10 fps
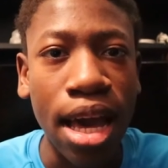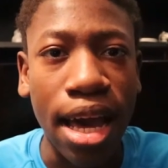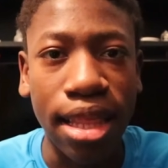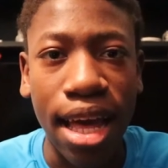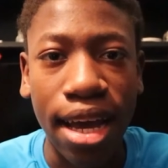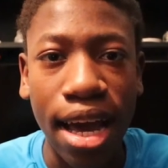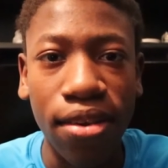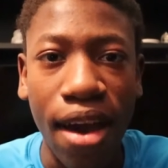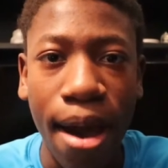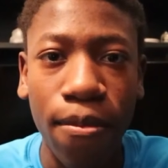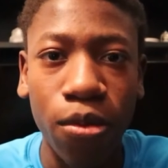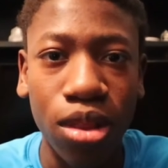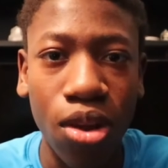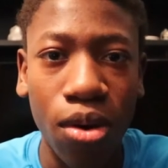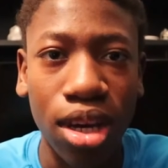And that kind of happened
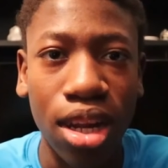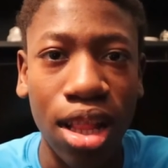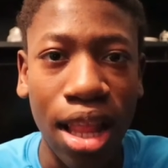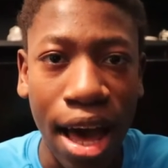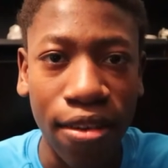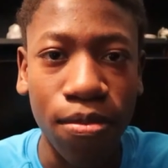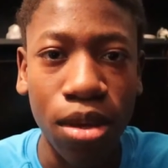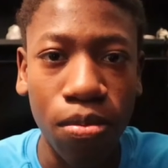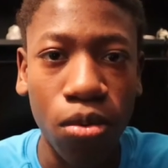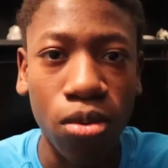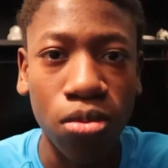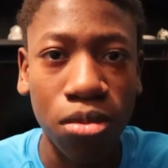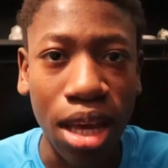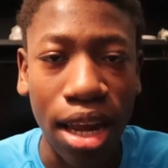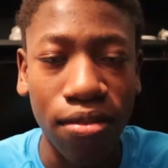with Logan. A lot of people
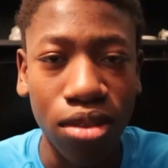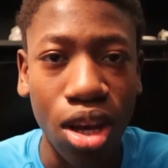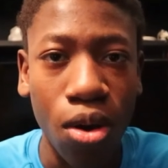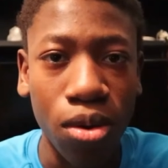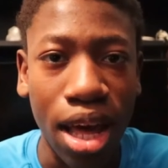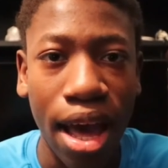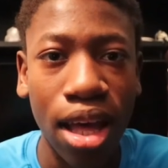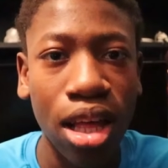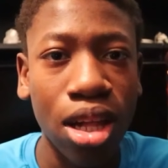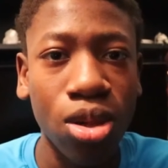kind of know that